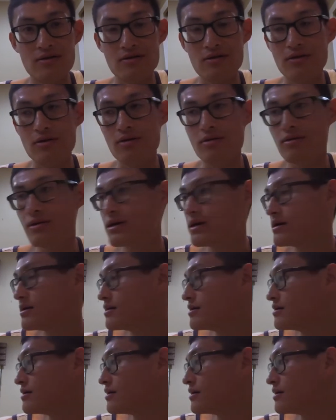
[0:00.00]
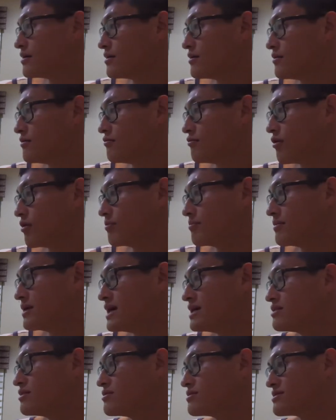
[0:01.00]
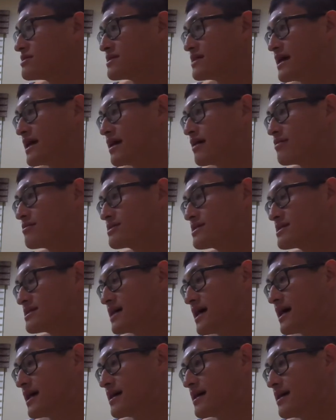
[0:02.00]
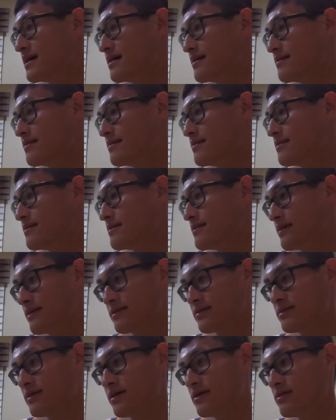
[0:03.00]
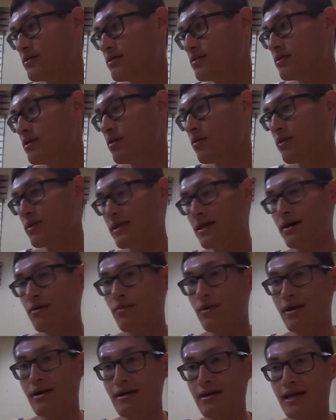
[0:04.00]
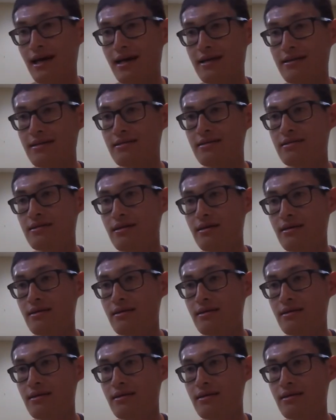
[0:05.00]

So for me to stay outside in the sun, you know, without wearing glasses,